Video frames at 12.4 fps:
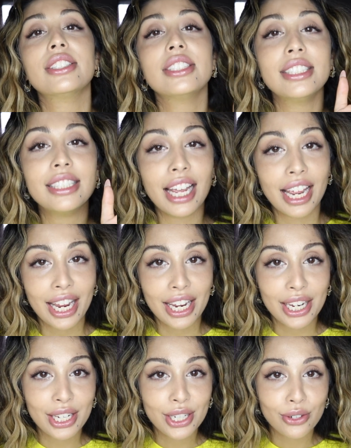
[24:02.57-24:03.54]

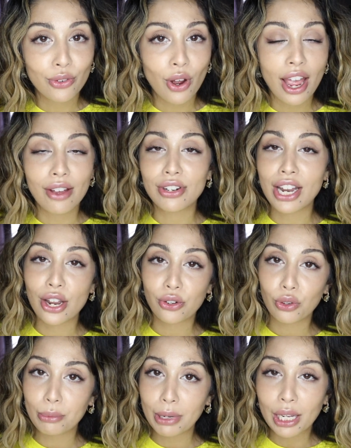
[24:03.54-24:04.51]
day. I have a
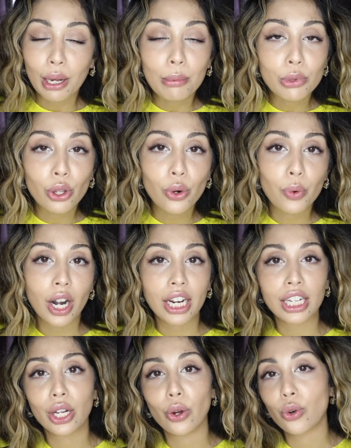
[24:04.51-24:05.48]
natural makeup look where I
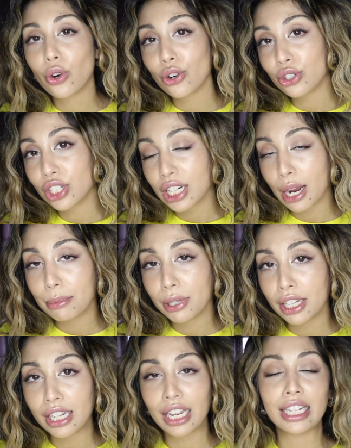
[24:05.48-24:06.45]
can go grocery
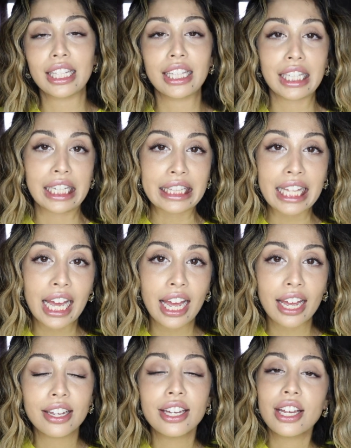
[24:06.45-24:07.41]
shopping, anything like
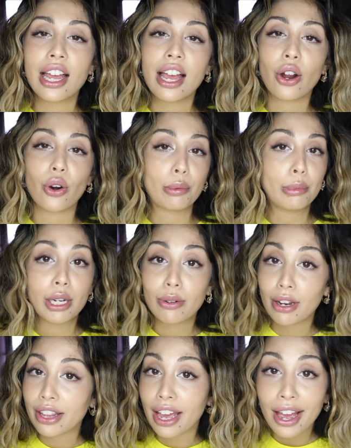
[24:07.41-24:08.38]
that, or be
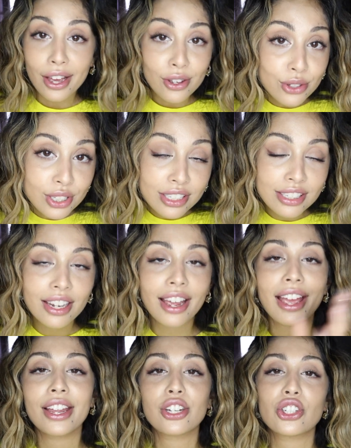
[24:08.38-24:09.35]
around the house
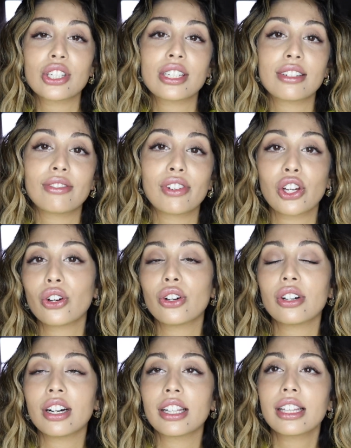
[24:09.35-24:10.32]
and just
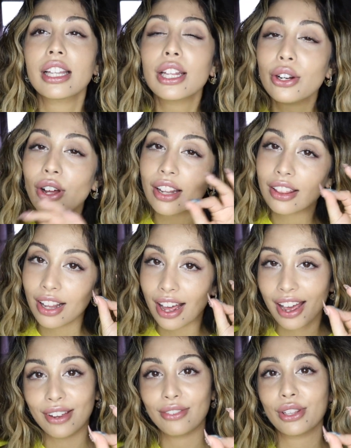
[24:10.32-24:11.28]
feel a little
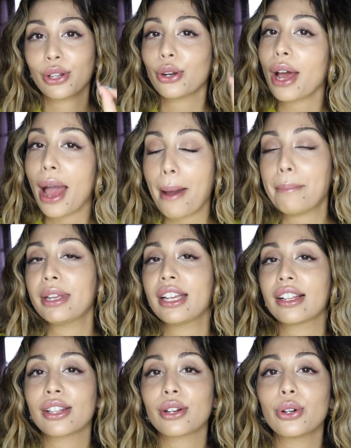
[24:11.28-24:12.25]
alive, a little happy,
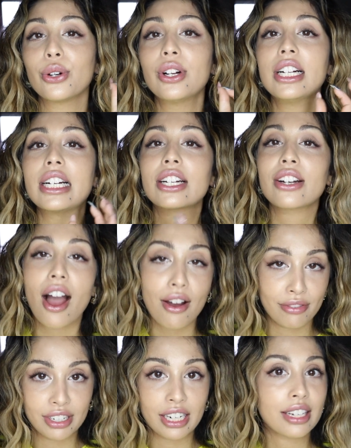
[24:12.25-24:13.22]
a little
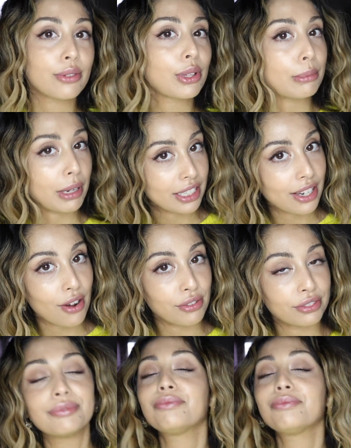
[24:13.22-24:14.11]
confident with myself.